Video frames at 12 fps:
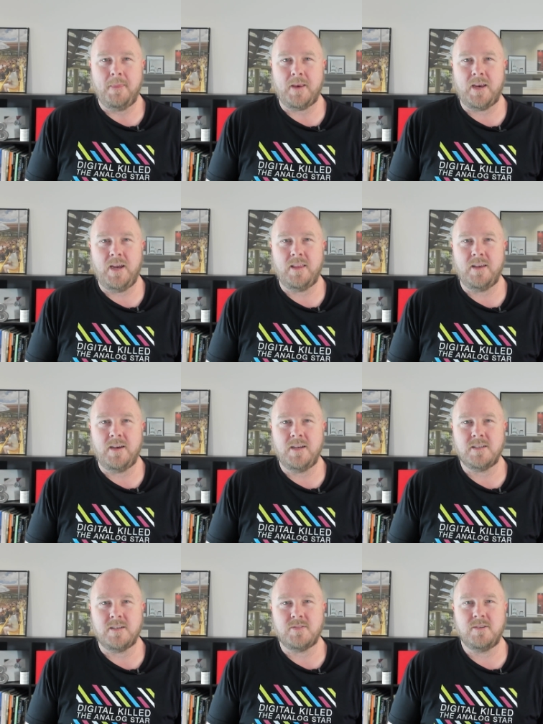the key thing
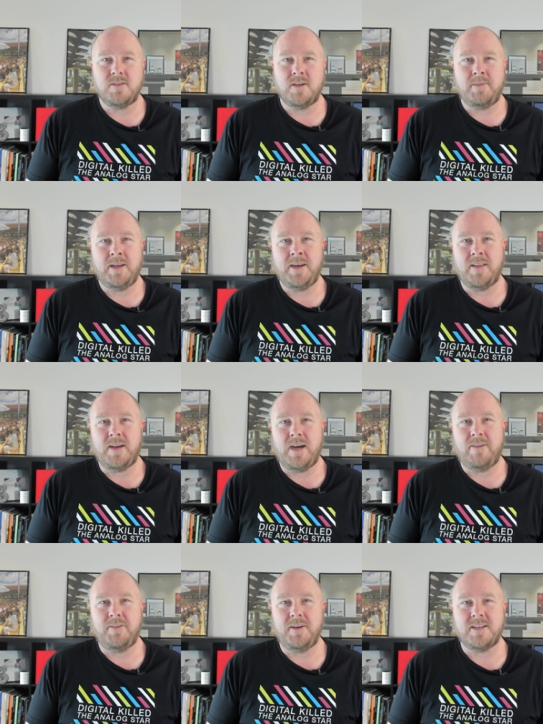is I've still got about another
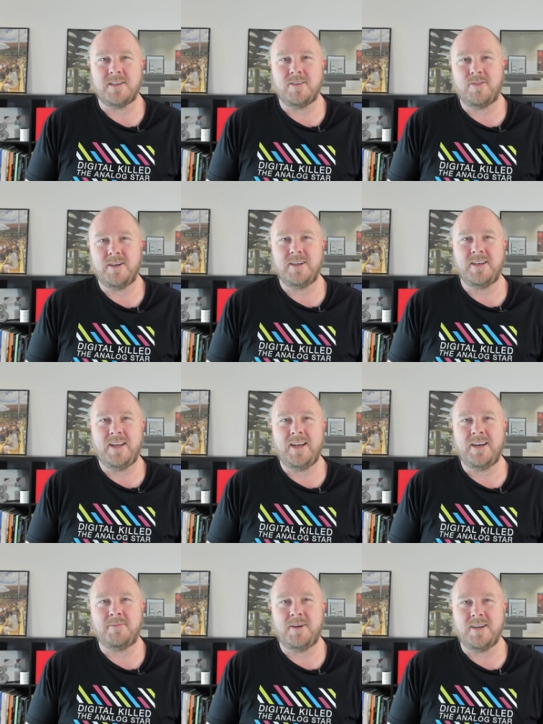half a dozen written
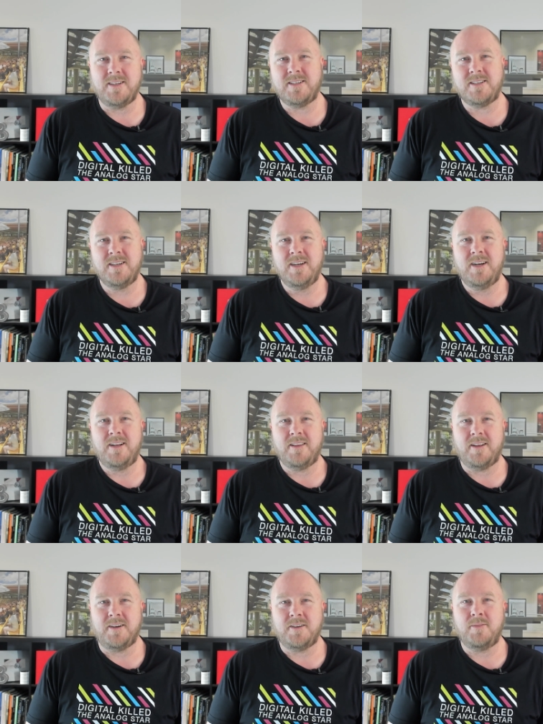down on my list
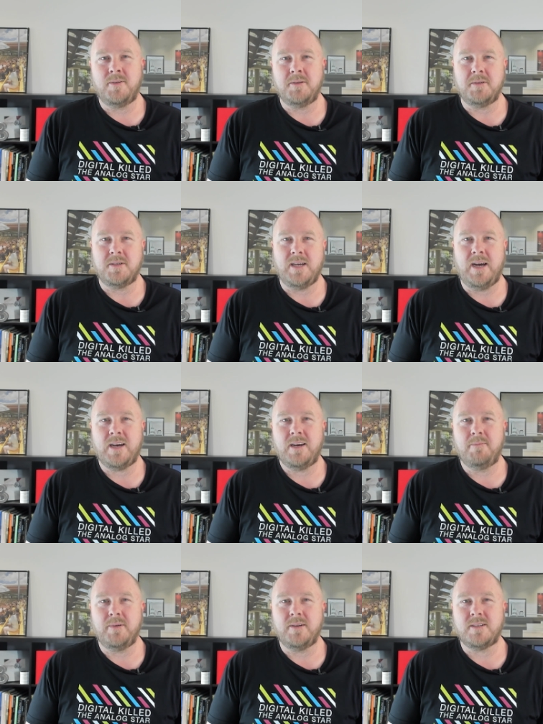that I do want to attack,
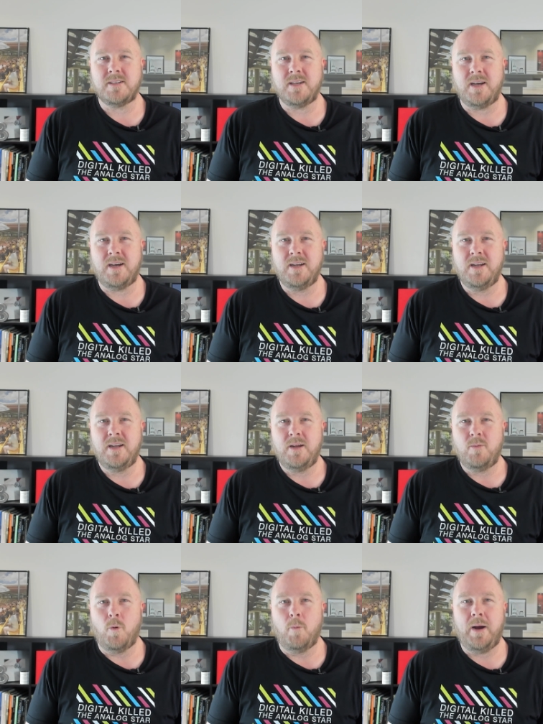but uh,
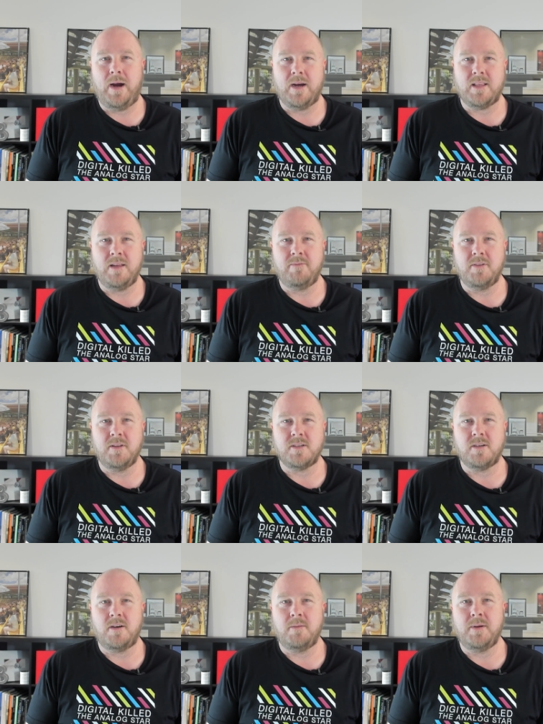we'll park them for the
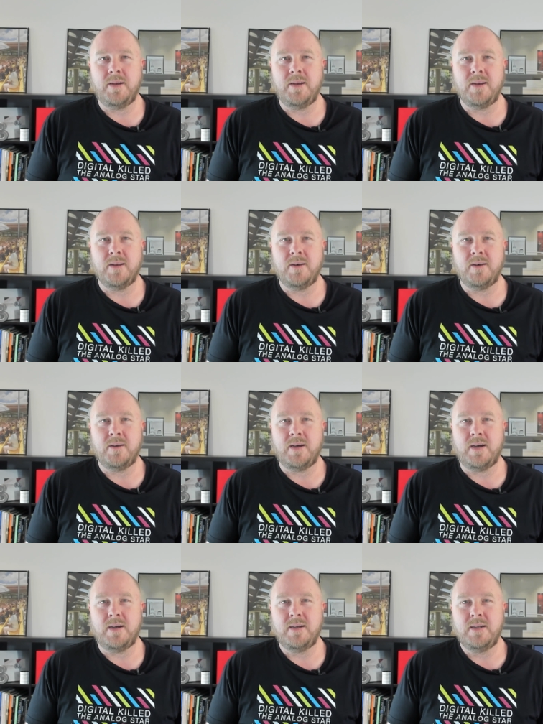time being, and
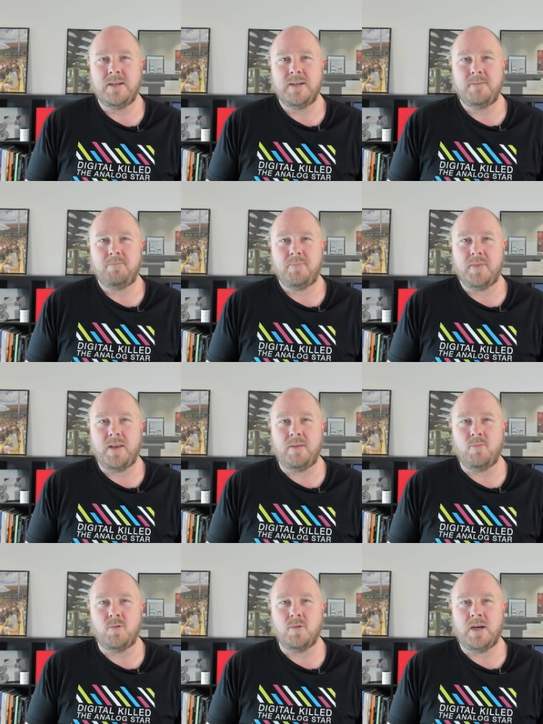uh,
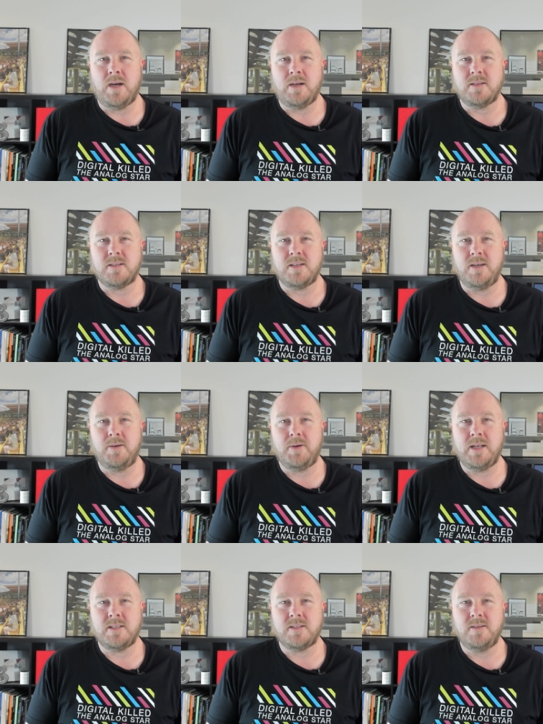and we'll uh, see you
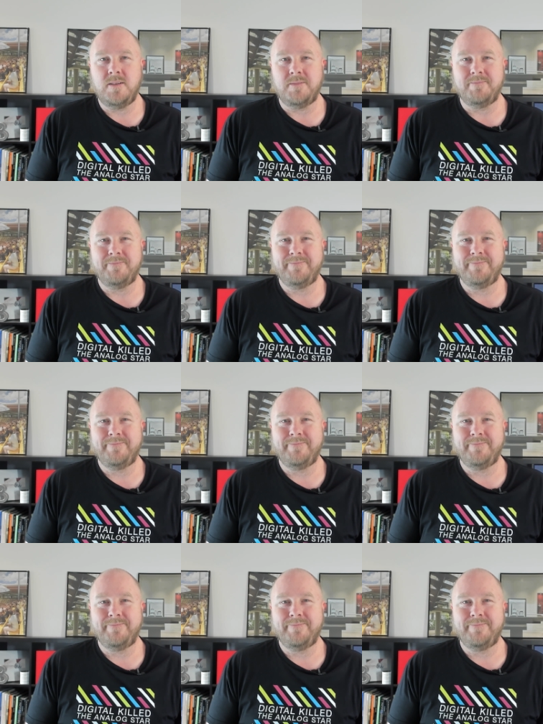again soon.